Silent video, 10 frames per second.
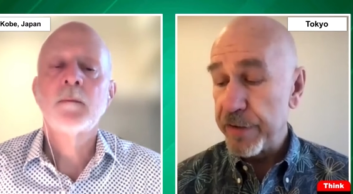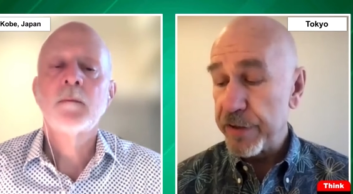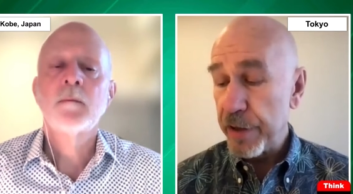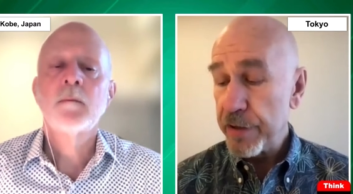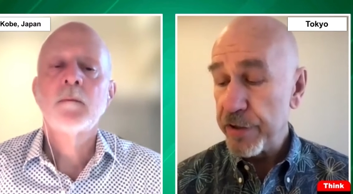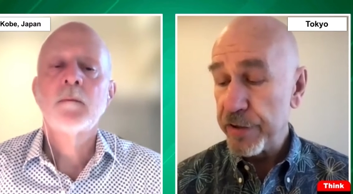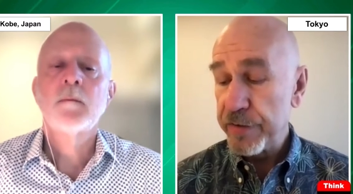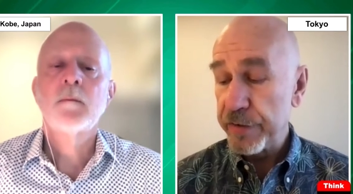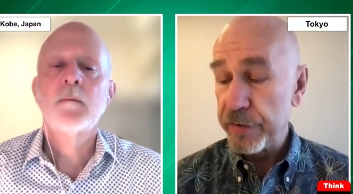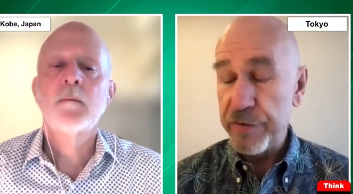Speaker 1: The Starch
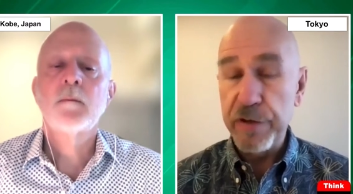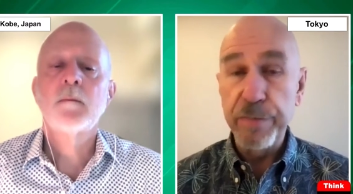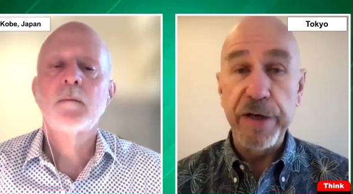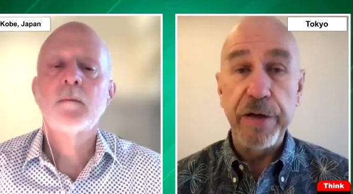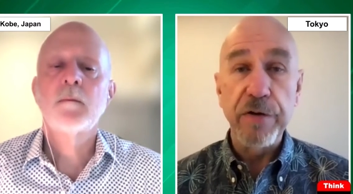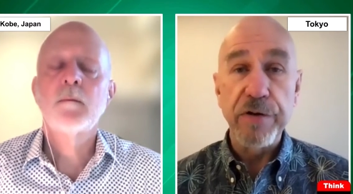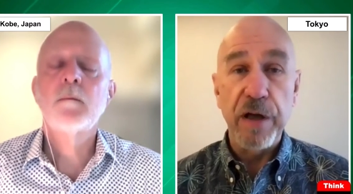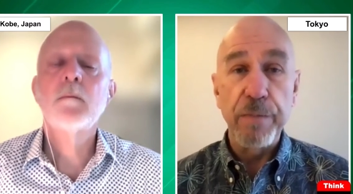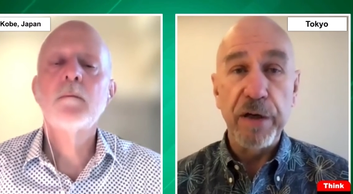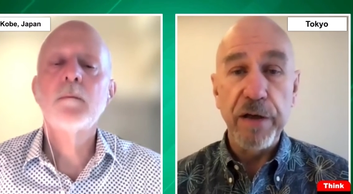Solution by Dr.
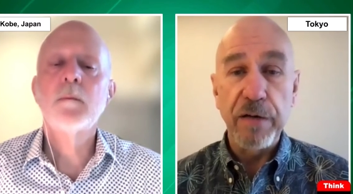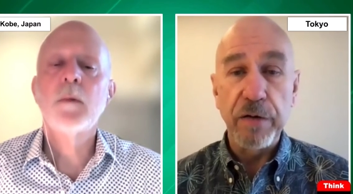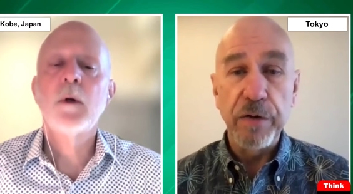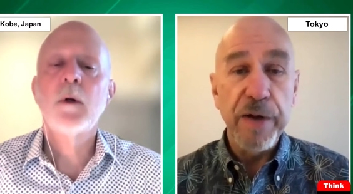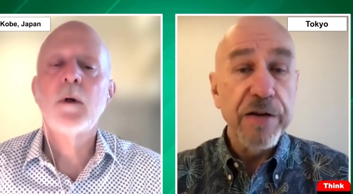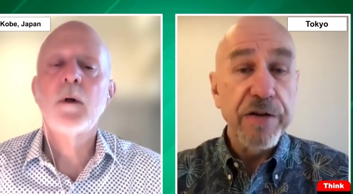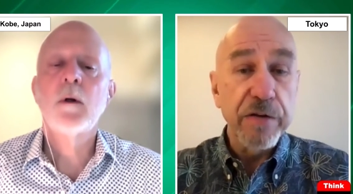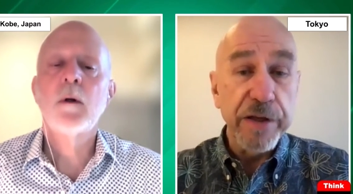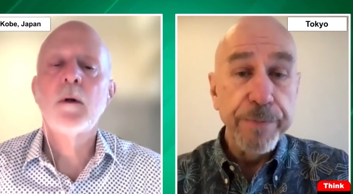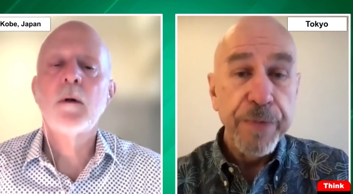John McDougall, who
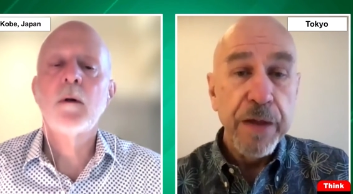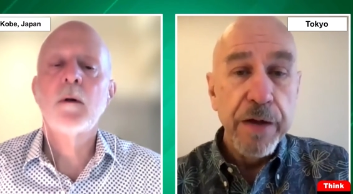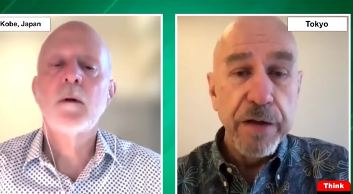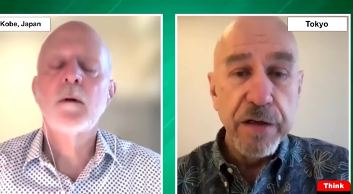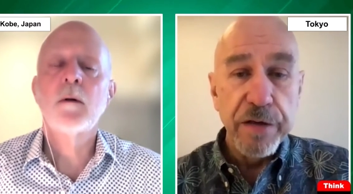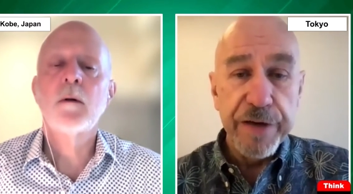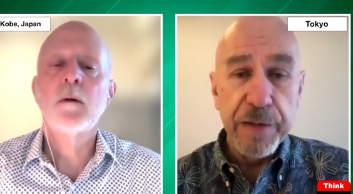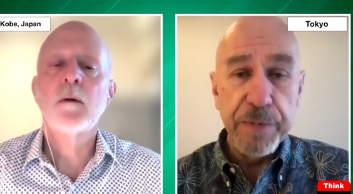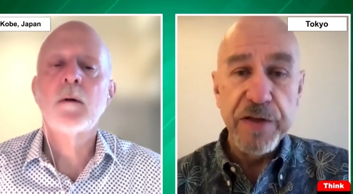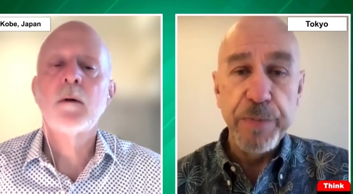actually
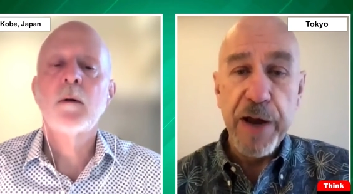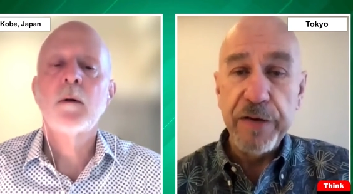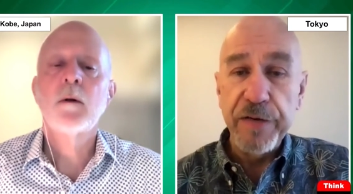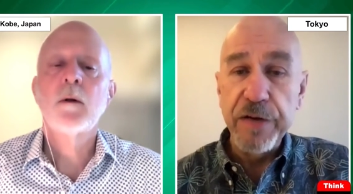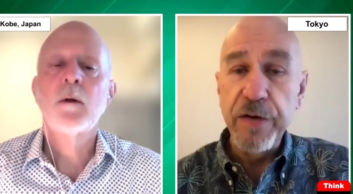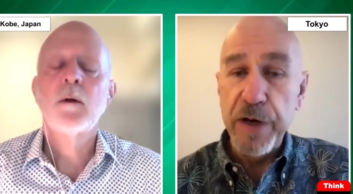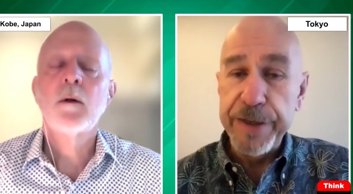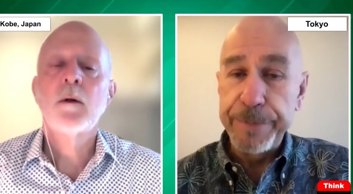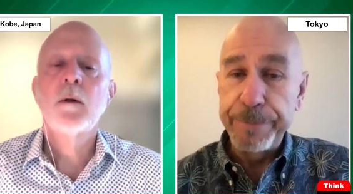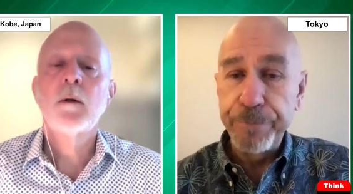developed his practice in
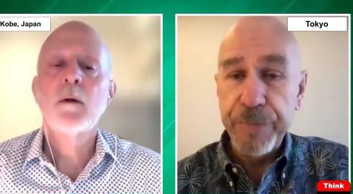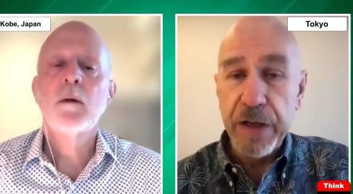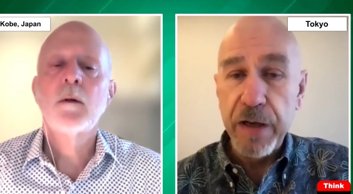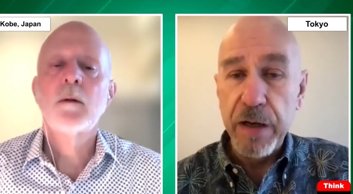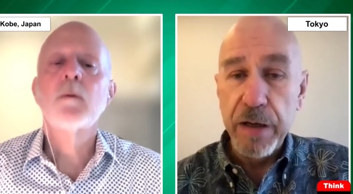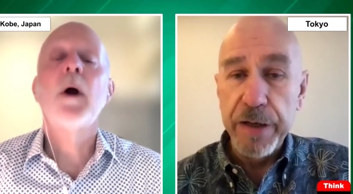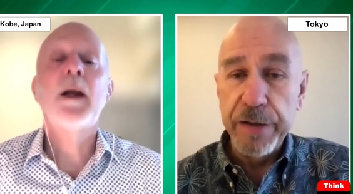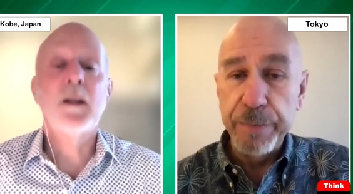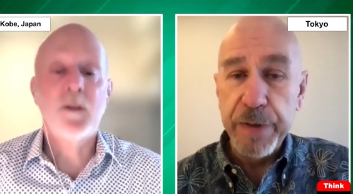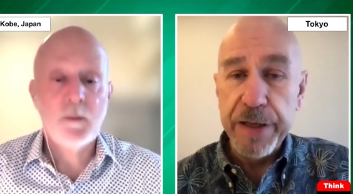Hawaii
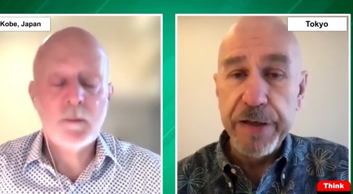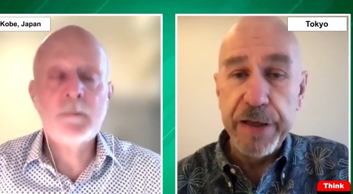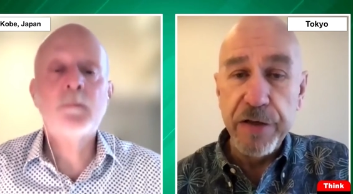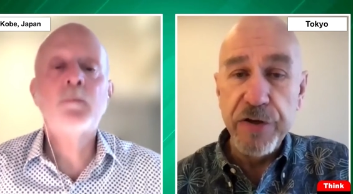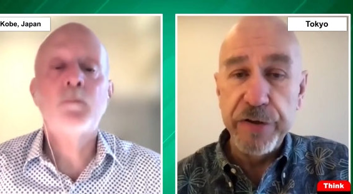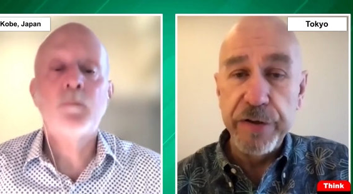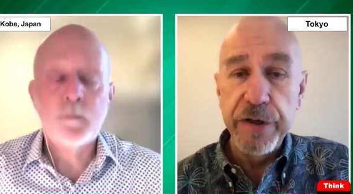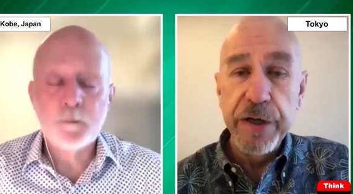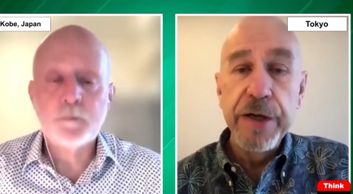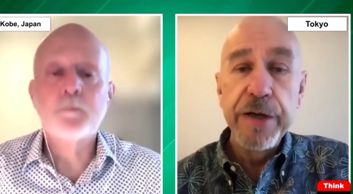on
Speaker 2: a plantation.
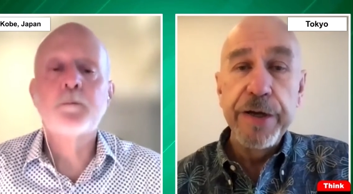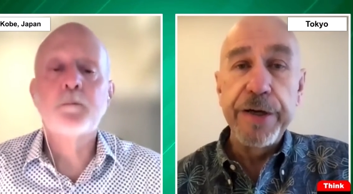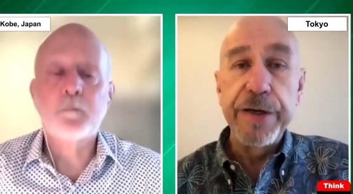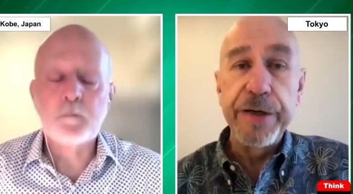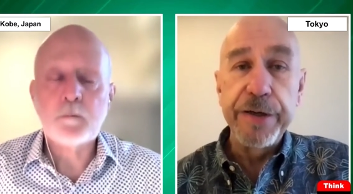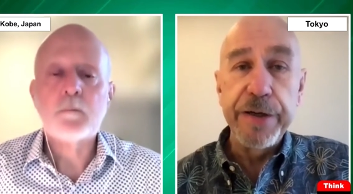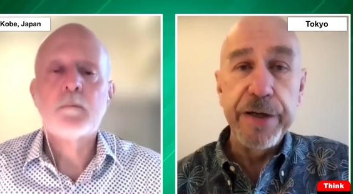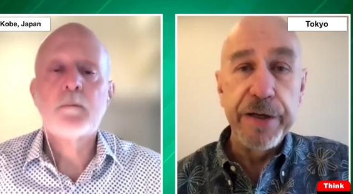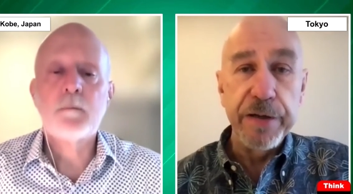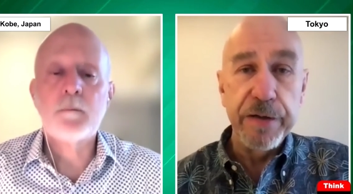
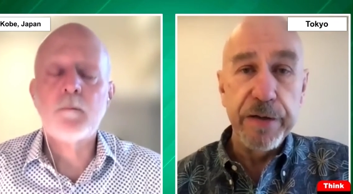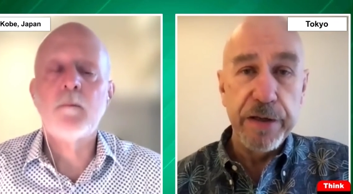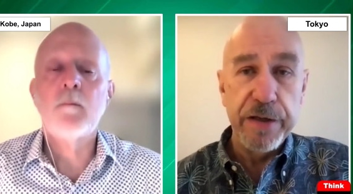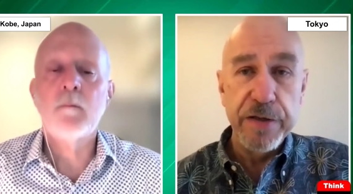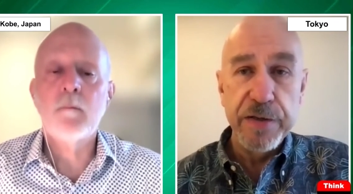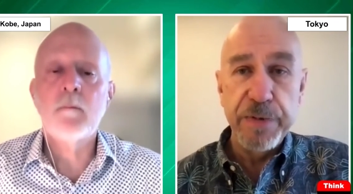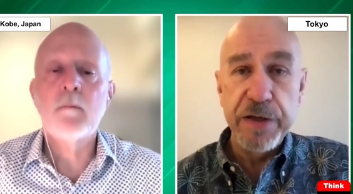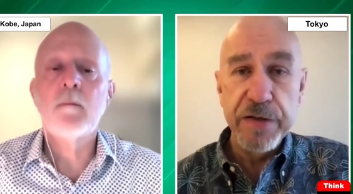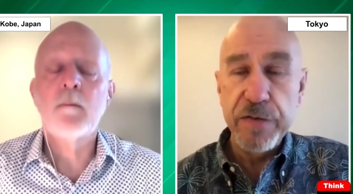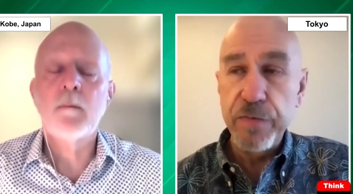
Speaker 1: And his
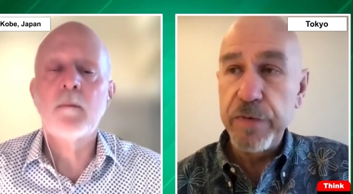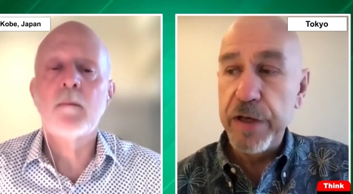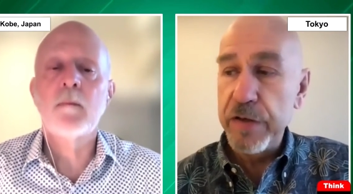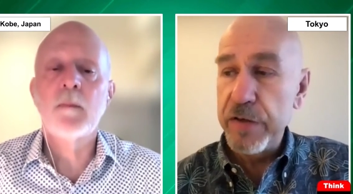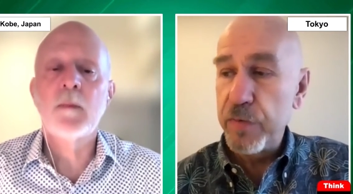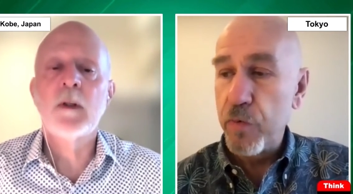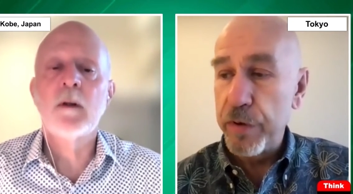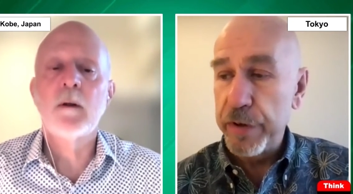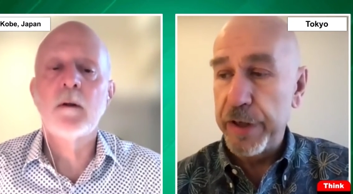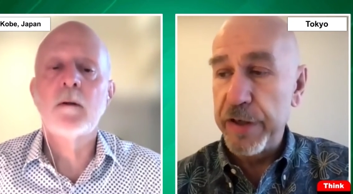
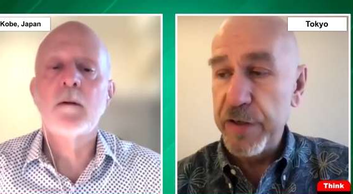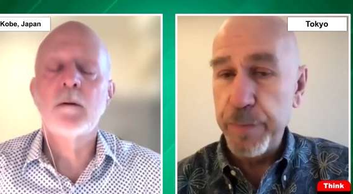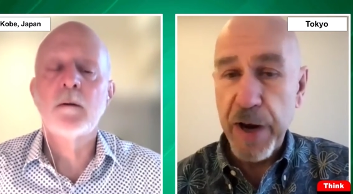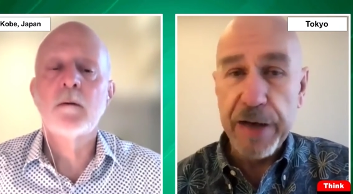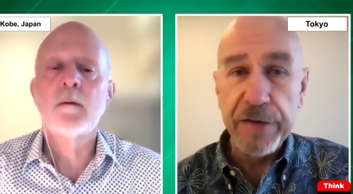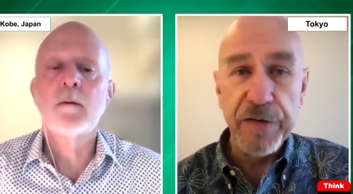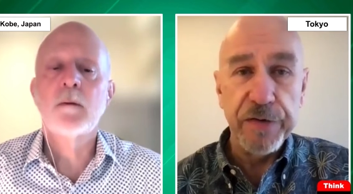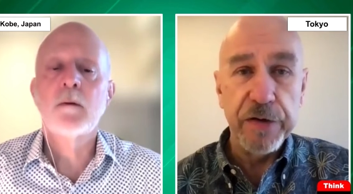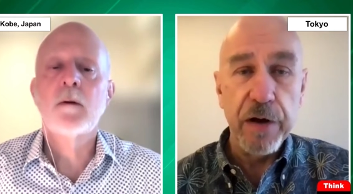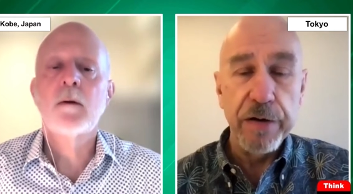work and his practice
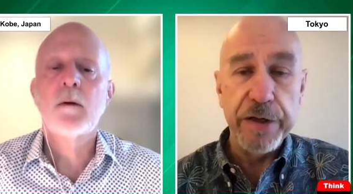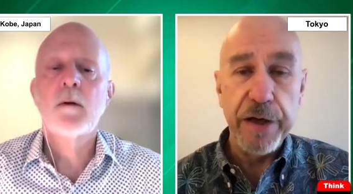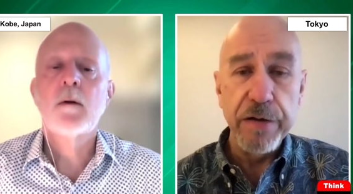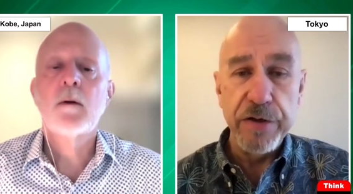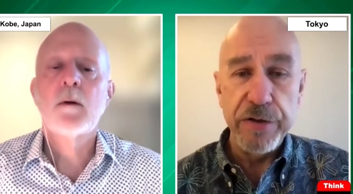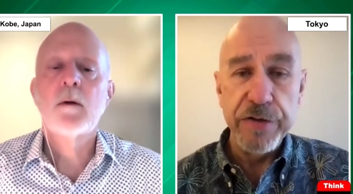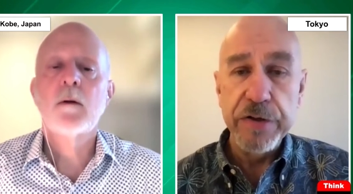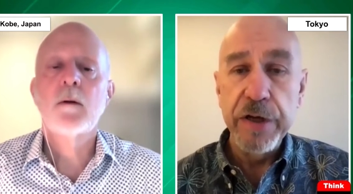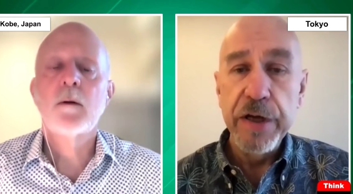as a cardiologist